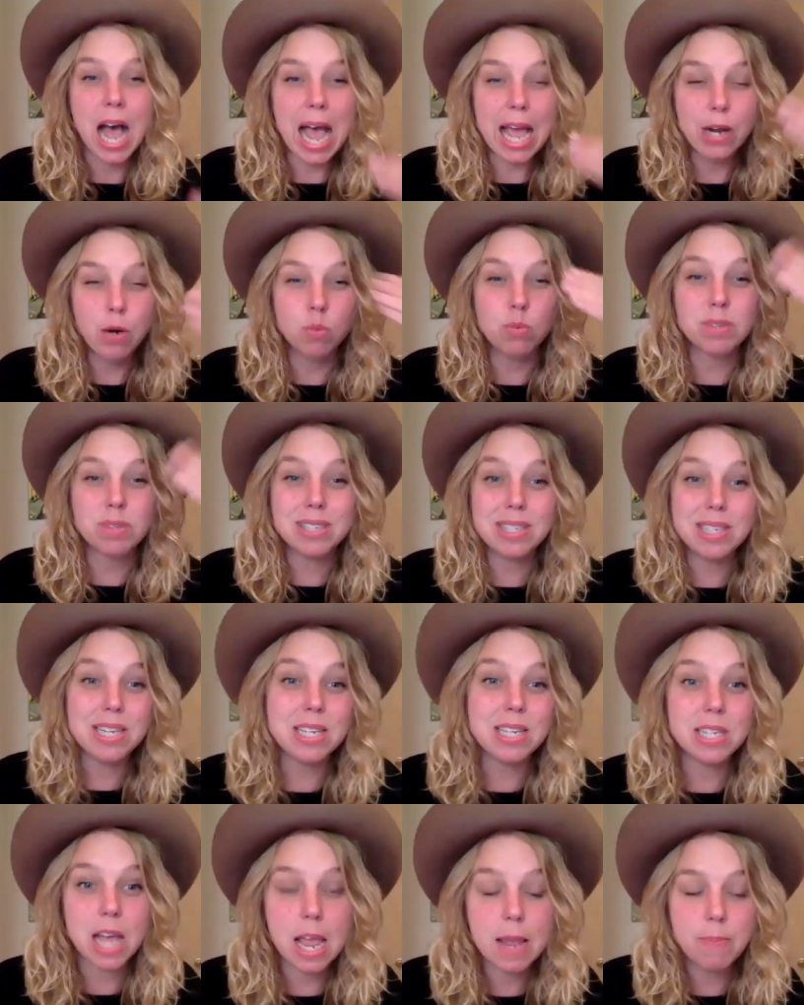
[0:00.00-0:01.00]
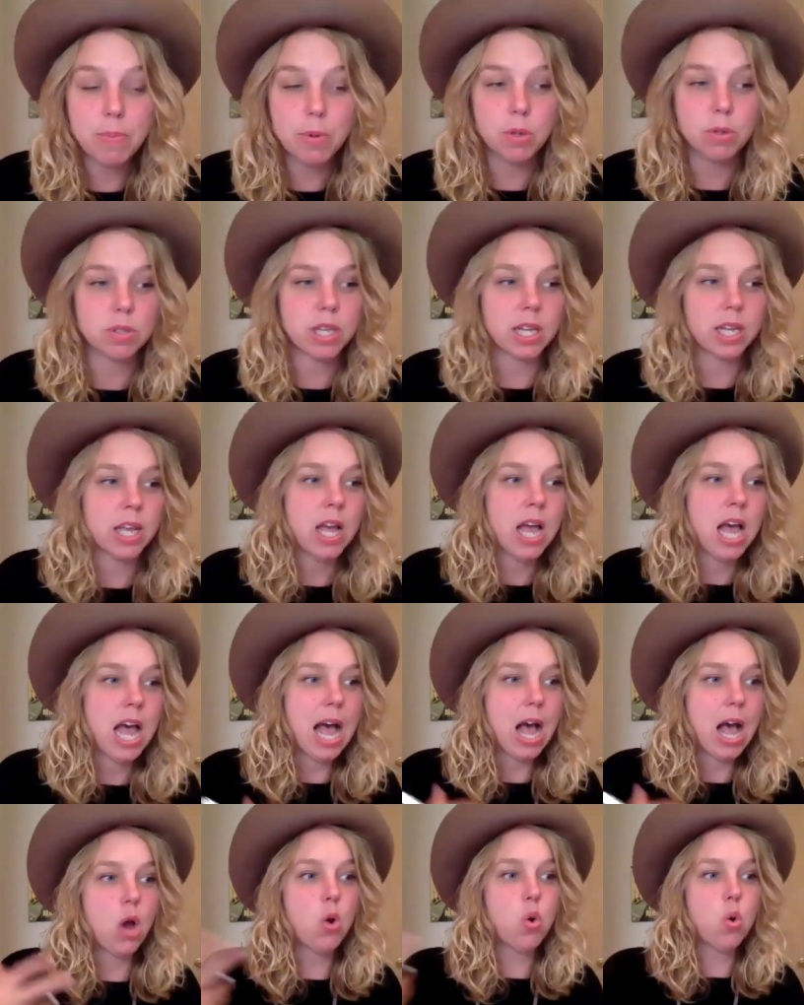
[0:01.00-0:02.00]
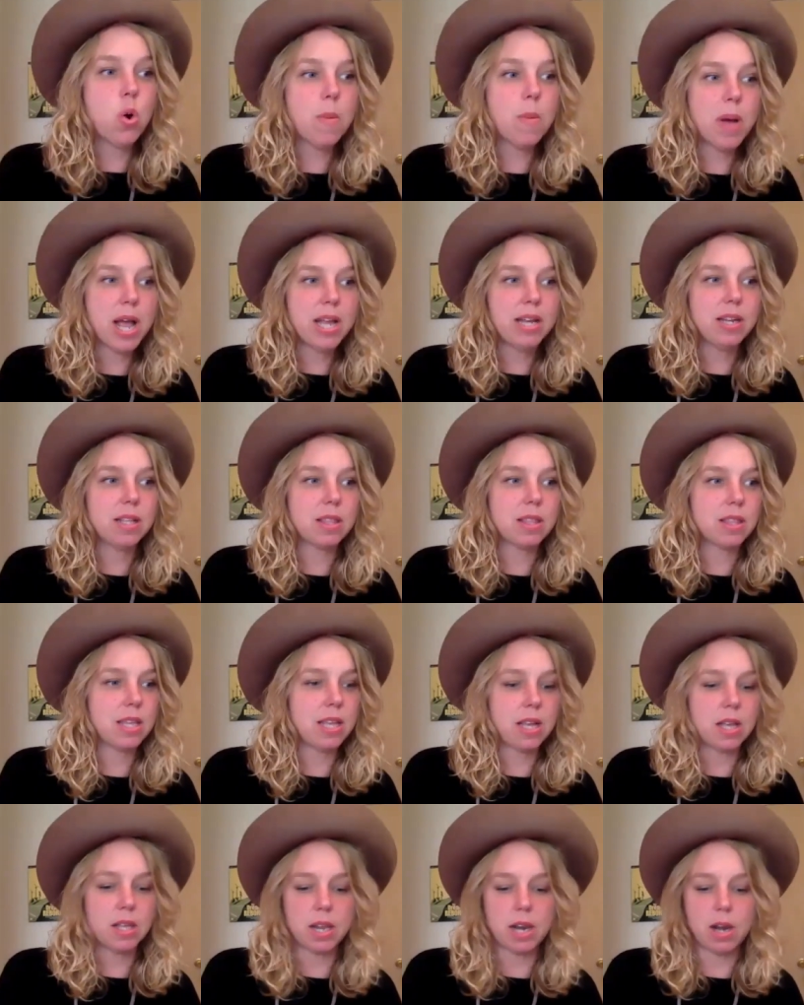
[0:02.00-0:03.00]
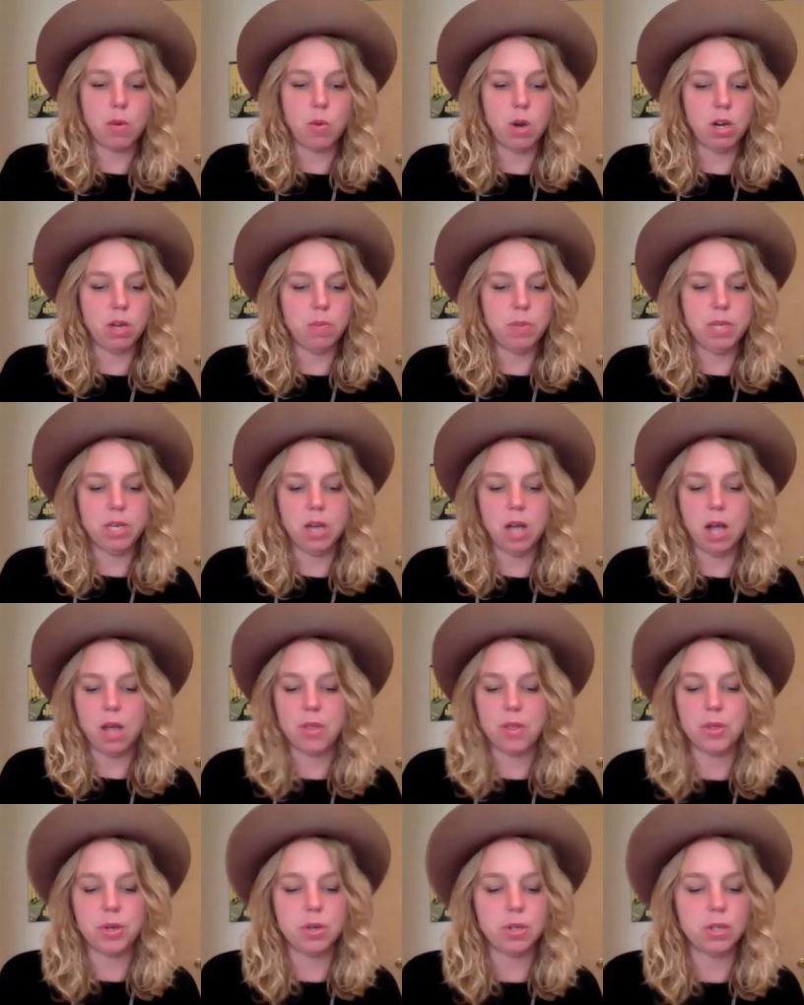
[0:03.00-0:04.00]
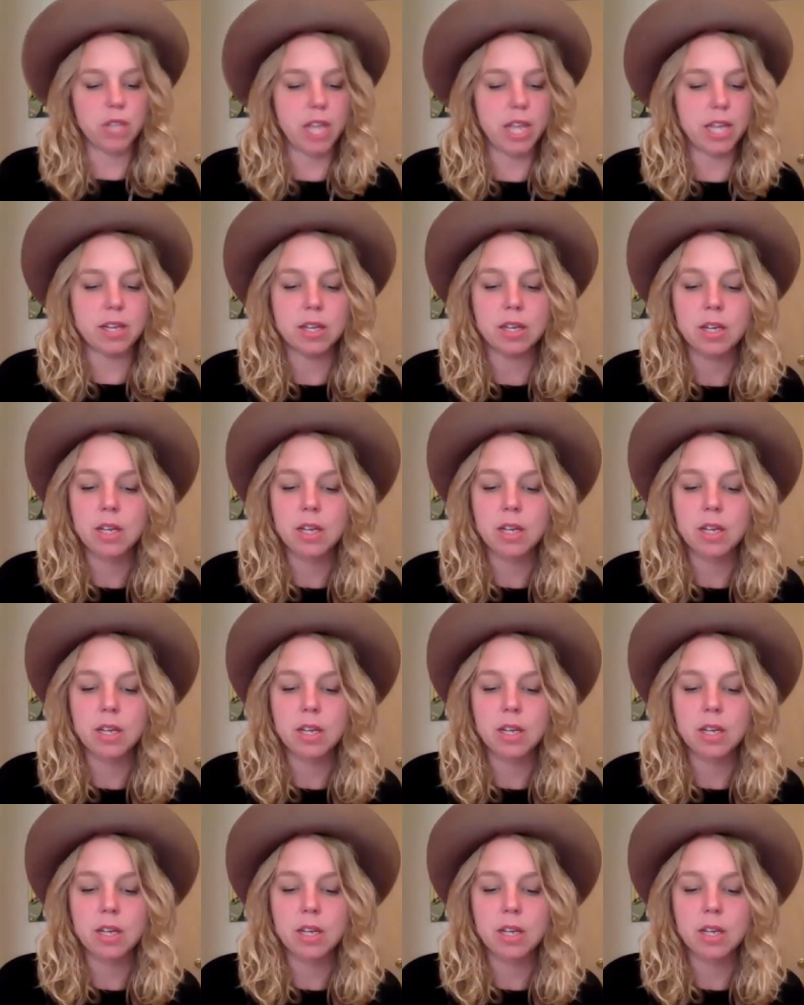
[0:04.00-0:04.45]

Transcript: I don't see typos. Like, who am I to think that I want to be an author? Like,